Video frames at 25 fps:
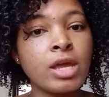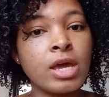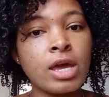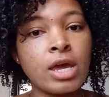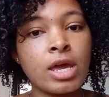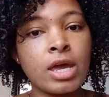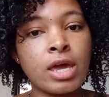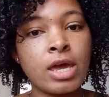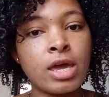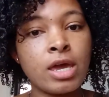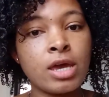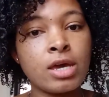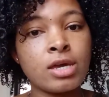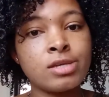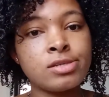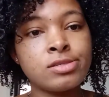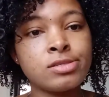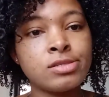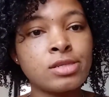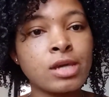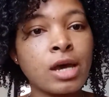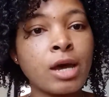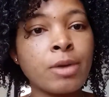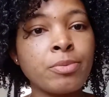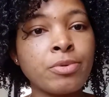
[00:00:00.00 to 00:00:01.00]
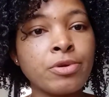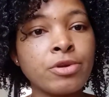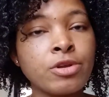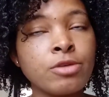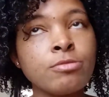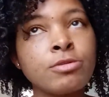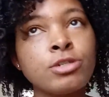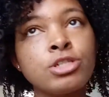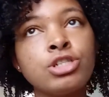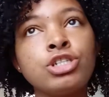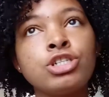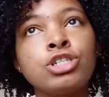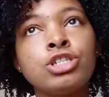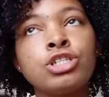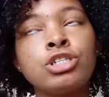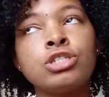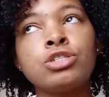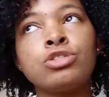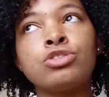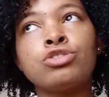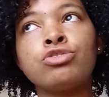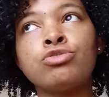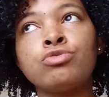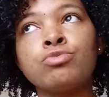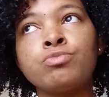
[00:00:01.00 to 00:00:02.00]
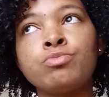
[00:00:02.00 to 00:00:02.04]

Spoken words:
and I pretty much just